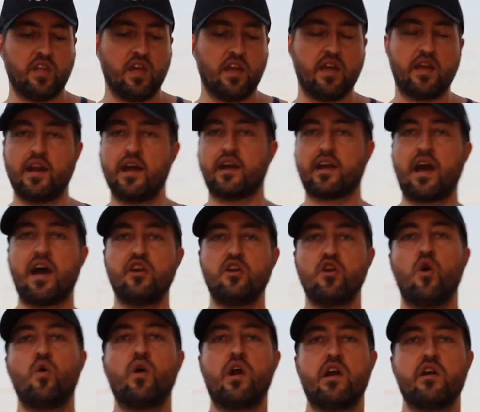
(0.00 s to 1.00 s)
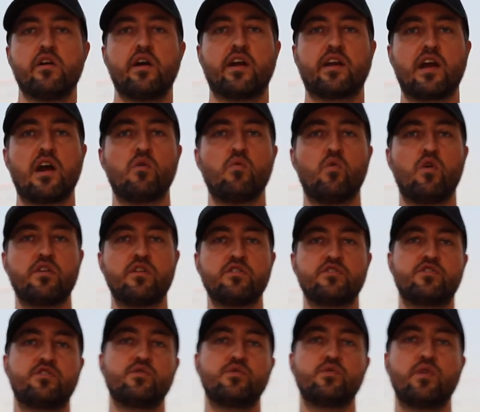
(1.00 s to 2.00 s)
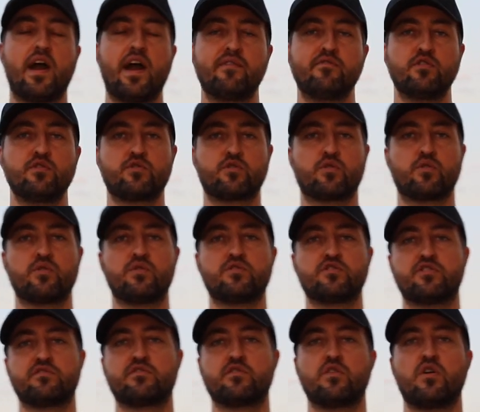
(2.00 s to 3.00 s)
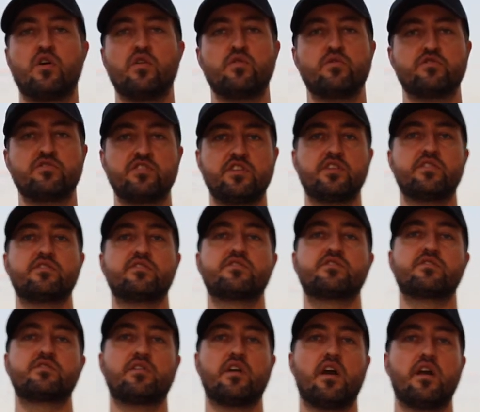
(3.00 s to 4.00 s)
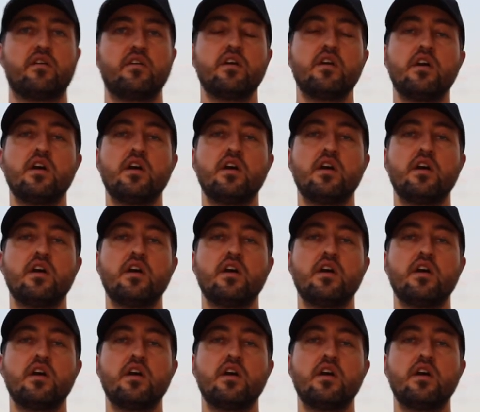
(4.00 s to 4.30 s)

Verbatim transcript: And I got nowhere. I got one or two average girls over all those years, okay?